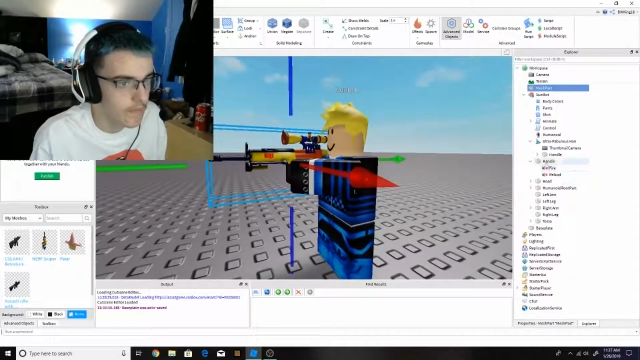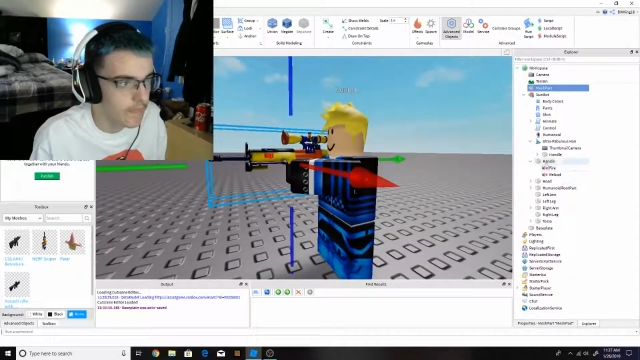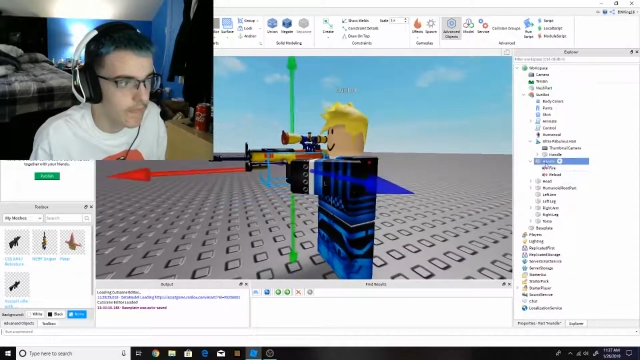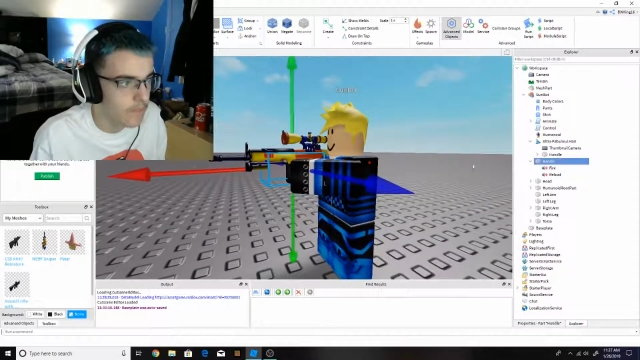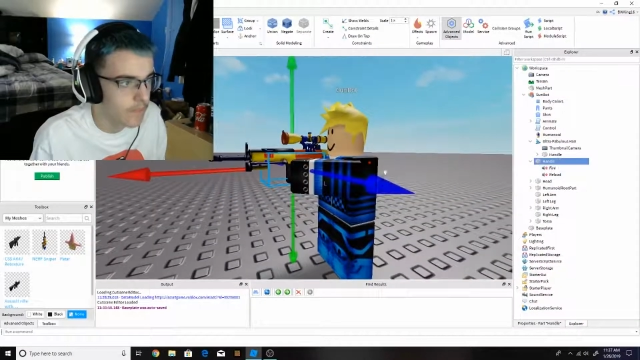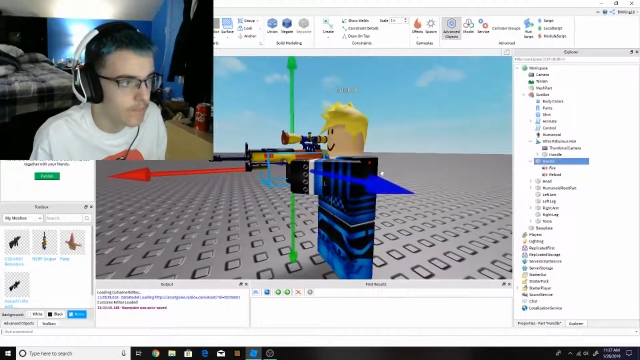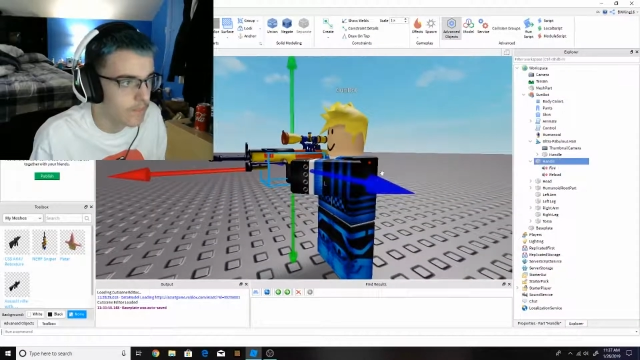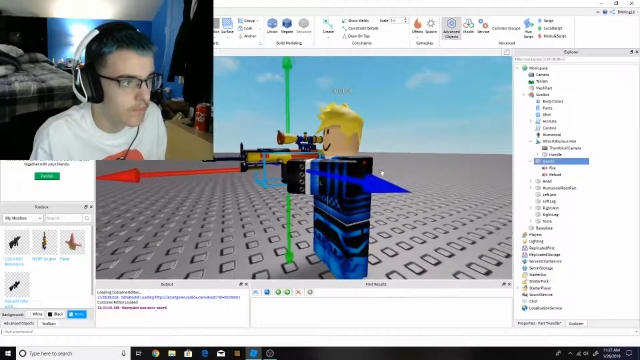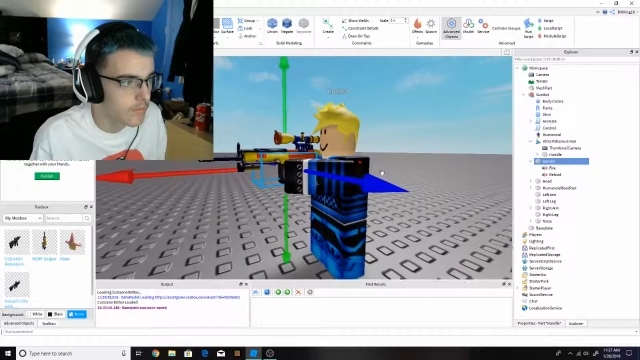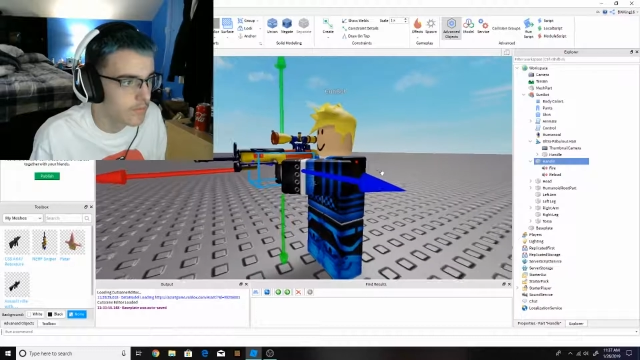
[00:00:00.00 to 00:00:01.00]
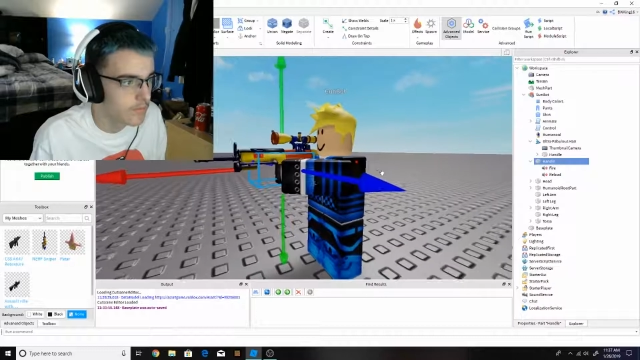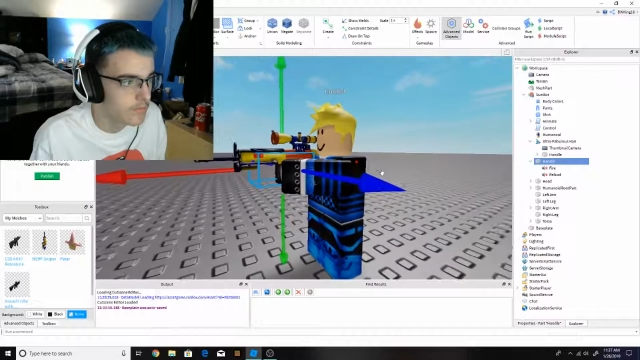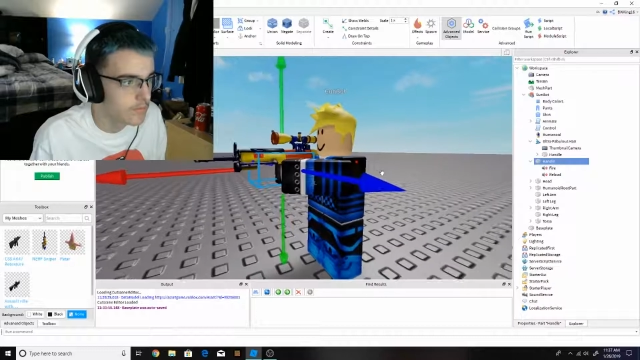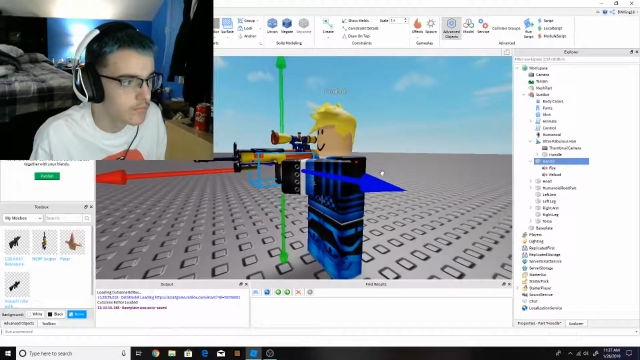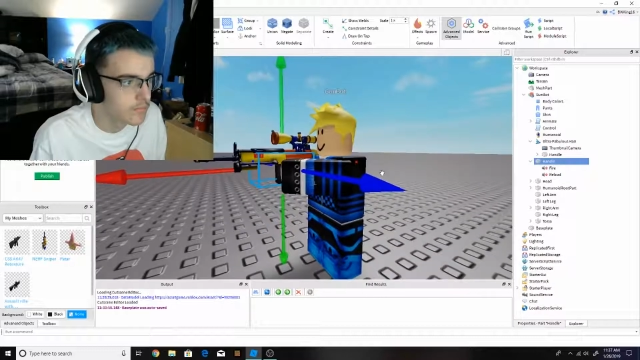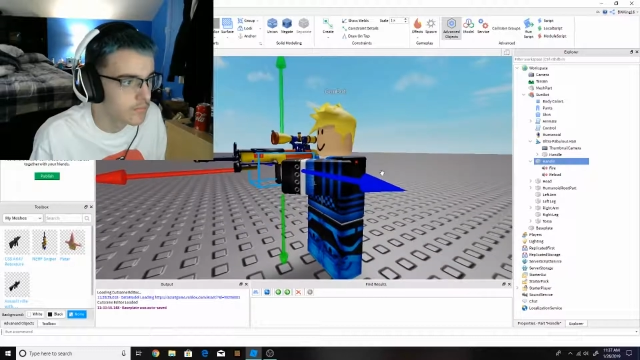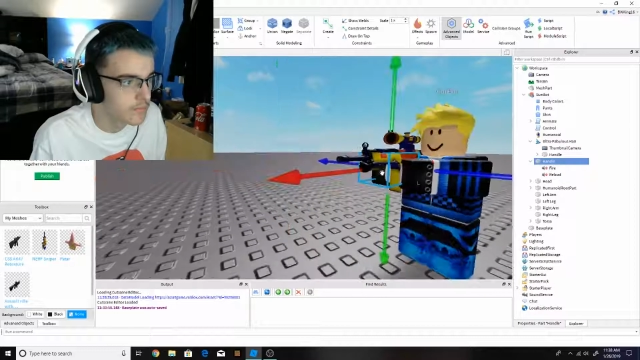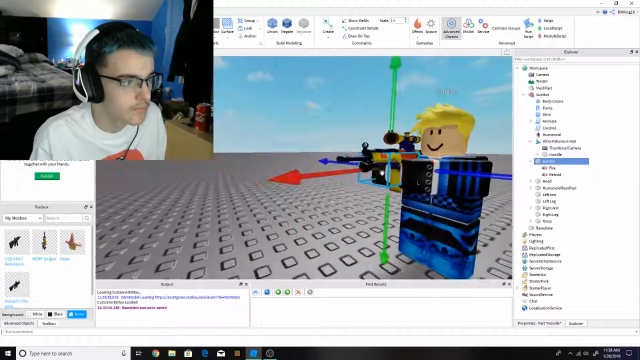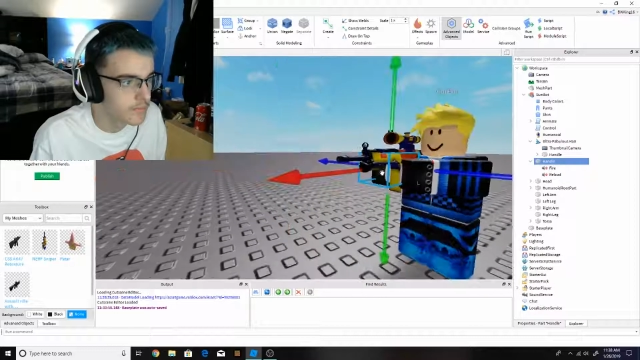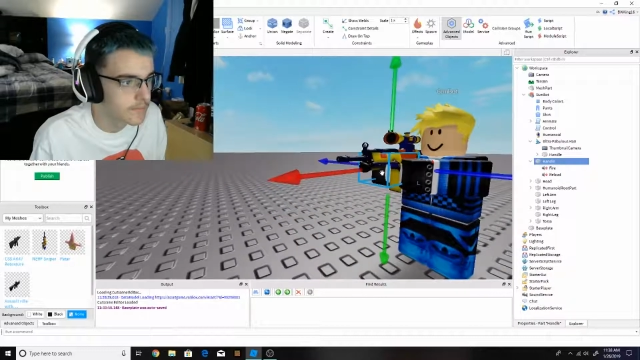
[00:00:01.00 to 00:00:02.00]

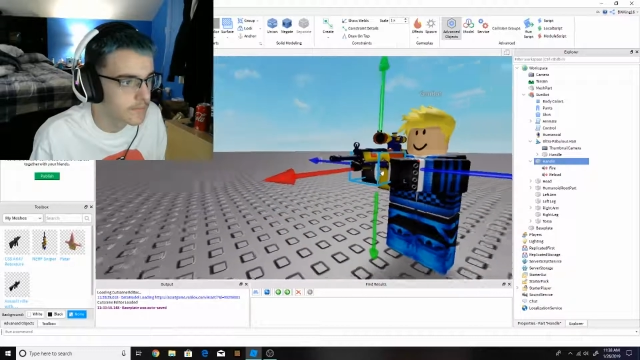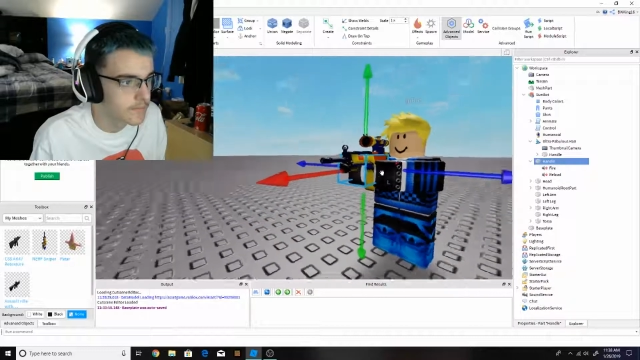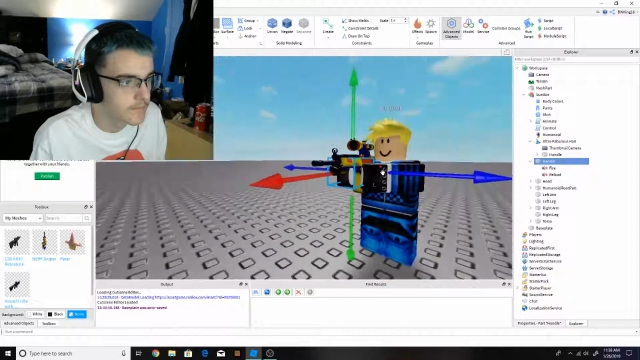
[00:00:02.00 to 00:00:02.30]
Nobody speaks.